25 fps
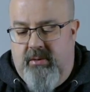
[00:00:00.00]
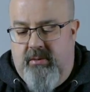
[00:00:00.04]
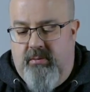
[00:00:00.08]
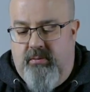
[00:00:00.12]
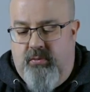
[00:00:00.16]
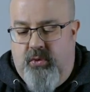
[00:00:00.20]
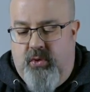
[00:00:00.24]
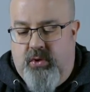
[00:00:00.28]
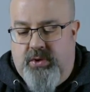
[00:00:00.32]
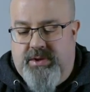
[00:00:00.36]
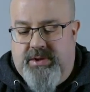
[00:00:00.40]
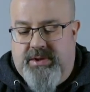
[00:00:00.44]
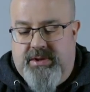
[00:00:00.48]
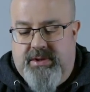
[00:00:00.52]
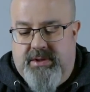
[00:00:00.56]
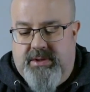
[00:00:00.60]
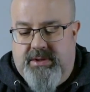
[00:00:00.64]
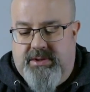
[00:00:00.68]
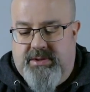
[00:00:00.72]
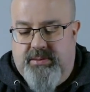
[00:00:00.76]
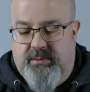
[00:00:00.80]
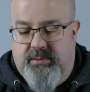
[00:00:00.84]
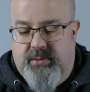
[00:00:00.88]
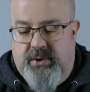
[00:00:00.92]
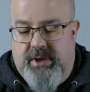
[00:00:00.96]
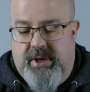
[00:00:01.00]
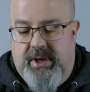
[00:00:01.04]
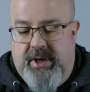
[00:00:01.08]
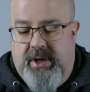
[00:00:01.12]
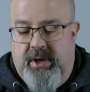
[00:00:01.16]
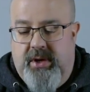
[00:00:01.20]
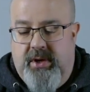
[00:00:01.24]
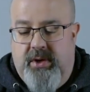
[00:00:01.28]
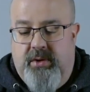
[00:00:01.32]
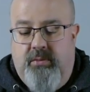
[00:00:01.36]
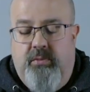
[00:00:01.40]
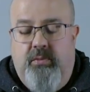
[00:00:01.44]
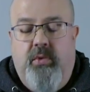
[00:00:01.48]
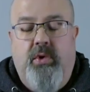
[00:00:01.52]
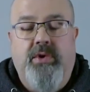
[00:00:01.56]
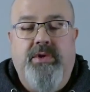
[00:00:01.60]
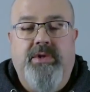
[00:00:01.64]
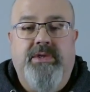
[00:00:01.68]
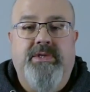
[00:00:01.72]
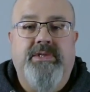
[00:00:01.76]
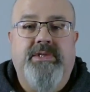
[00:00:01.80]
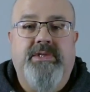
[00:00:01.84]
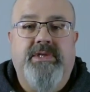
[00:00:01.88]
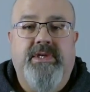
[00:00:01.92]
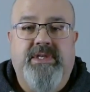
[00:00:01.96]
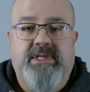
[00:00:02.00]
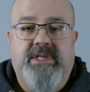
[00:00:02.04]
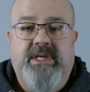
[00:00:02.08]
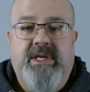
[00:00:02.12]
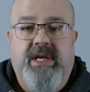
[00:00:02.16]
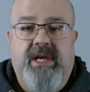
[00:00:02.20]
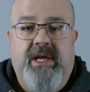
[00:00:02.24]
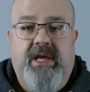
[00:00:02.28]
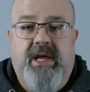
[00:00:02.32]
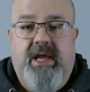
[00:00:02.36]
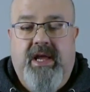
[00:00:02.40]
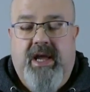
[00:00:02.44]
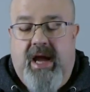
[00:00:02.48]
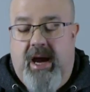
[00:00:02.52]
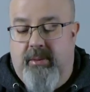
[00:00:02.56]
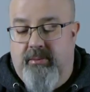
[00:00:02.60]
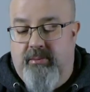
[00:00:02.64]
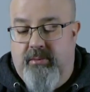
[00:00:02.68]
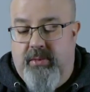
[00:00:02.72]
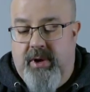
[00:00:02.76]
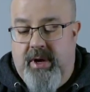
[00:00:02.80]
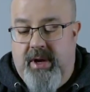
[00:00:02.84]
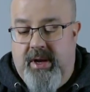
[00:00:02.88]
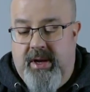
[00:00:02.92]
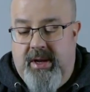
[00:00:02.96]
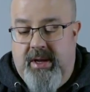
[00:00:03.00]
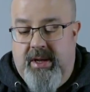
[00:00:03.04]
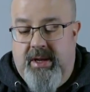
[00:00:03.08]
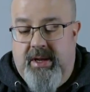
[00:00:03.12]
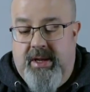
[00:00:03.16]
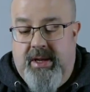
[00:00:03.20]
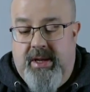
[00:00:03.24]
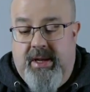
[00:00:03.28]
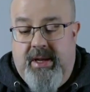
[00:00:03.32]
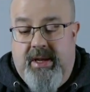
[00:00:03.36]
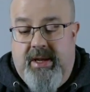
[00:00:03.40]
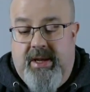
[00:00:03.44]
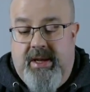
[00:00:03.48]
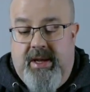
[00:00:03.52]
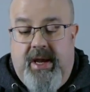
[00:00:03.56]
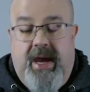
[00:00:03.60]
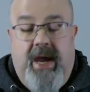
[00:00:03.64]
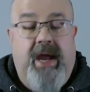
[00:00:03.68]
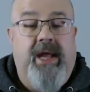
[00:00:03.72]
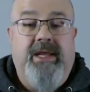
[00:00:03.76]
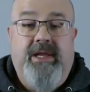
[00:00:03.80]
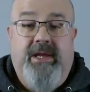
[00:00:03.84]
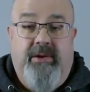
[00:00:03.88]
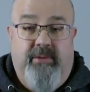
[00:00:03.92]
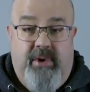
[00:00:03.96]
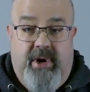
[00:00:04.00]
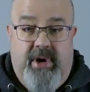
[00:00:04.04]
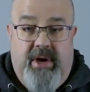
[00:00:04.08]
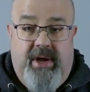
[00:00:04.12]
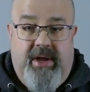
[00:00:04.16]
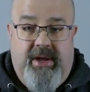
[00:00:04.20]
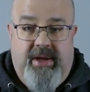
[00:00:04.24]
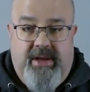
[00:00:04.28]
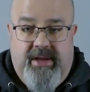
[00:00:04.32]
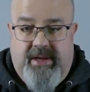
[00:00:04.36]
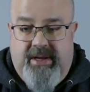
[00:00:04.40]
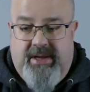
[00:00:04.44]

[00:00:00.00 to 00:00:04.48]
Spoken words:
what somebody who wants to take a camera anywhere